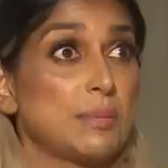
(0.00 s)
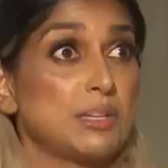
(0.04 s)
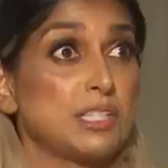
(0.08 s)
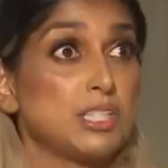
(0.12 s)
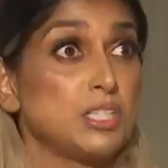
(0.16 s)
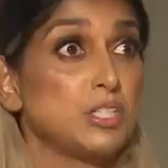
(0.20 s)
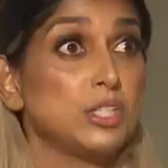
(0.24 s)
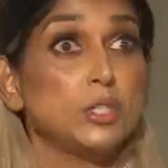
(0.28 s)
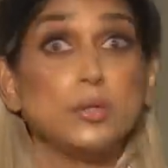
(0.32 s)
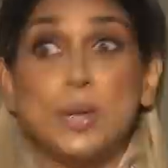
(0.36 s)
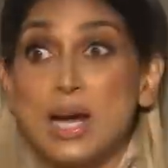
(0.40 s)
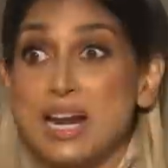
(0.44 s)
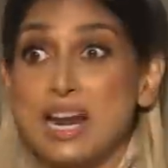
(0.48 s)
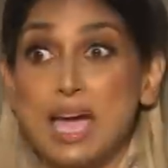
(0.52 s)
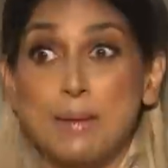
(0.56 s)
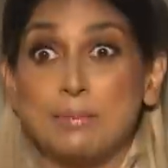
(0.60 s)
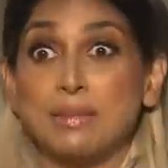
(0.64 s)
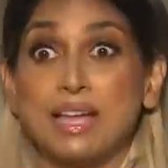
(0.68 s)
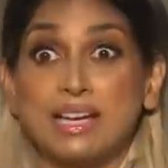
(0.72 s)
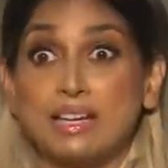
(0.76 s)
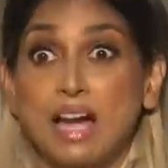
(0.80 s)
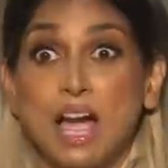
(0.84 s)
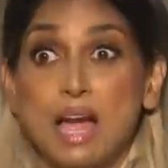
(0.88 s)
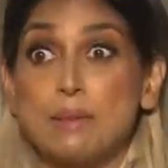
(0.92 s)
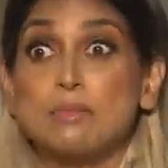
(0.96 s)
I'm gonna do, and I'm
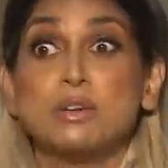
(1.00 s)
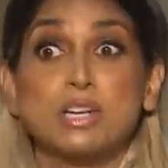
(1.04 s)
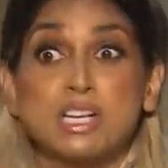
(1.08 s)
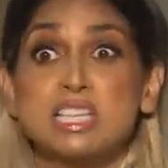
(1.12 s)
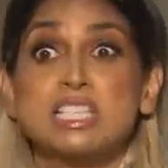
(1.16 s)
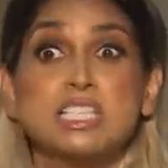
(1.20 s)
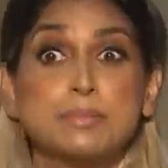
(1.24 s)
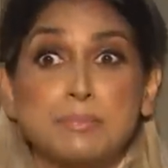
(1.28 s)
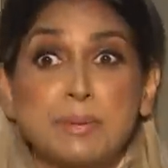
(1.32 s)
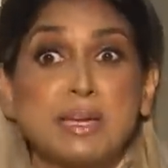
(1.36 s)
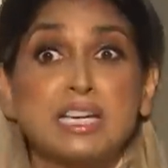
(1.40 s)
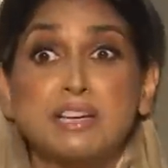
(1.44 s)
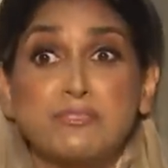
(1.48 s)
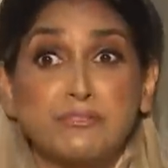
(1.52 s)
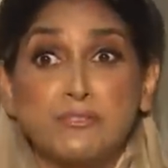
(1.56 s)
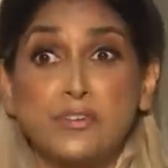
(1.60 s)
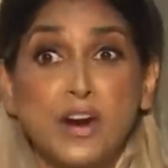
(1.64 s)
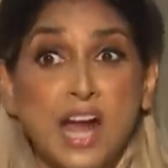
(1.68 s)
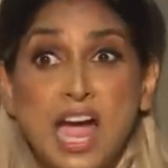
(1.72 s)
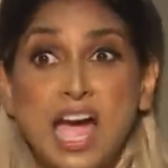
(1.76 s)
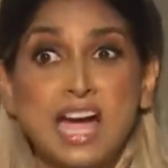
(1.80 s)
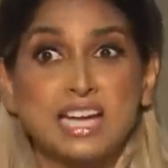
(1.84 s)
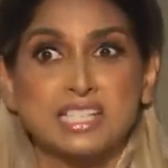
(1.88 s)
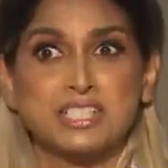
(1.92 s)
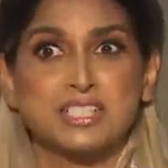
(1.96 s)
like, I'm gonna speak
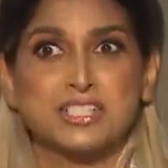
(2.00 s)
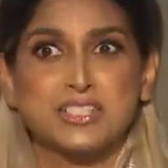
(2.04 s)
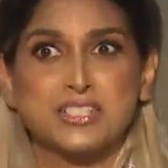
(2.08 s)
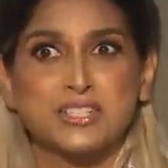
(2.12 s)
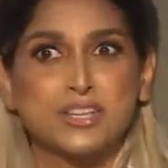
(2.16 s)
French.